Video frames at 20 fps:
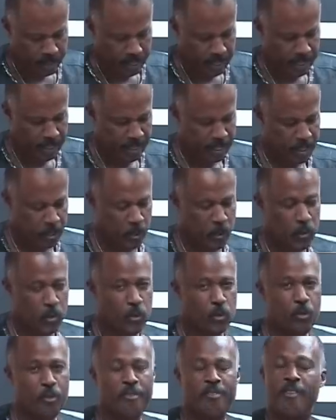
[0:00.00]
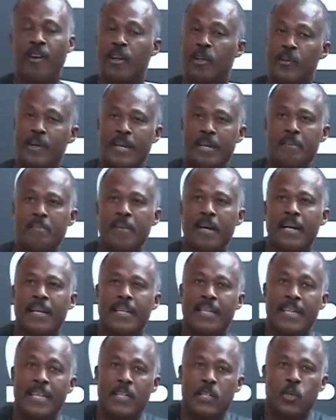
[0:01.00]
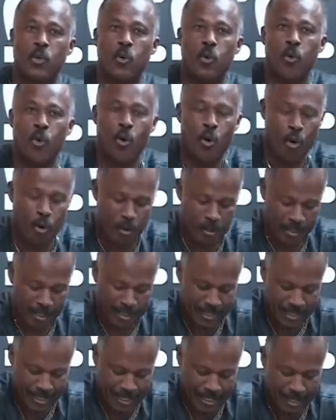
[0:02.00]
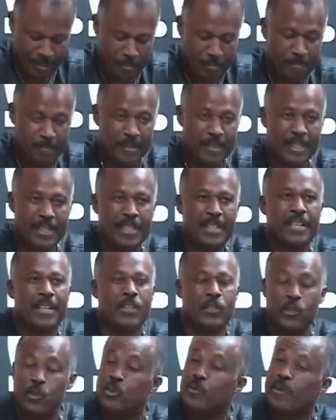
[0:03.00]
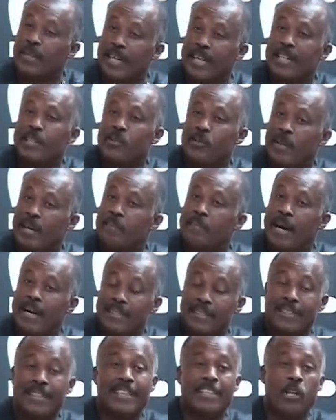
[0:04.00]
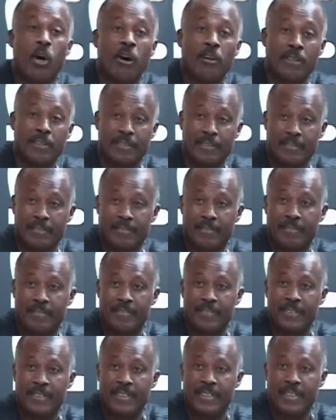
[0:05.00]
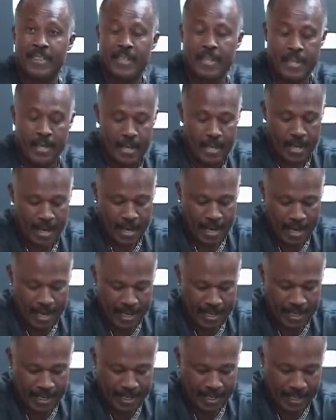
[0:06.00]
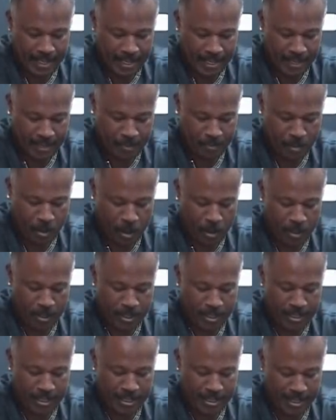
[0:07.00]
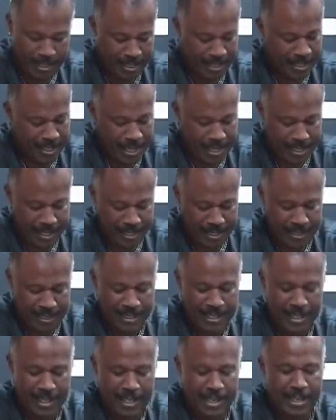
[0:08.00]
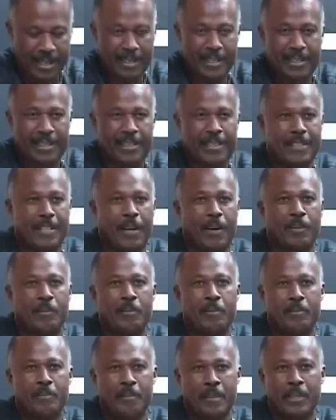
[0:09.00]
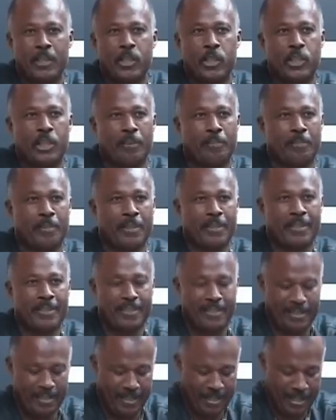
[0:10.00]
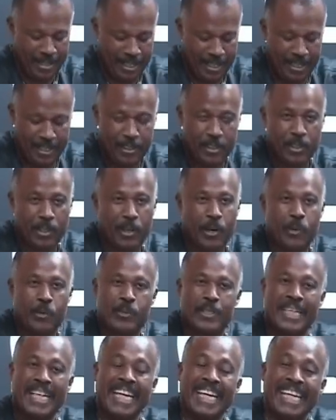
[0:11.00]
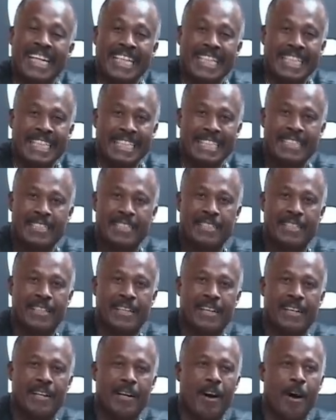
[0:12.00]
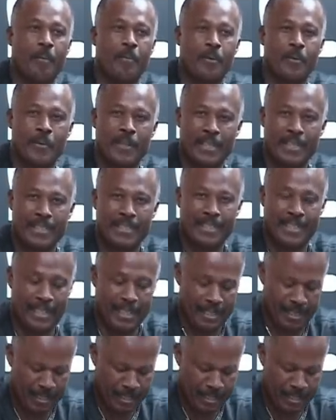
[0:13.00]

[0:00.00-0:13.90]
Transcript: those who follow him and his cohort in the team do relate to him as their Don. And he has brought, it is said, the Don-manship into how things operate in the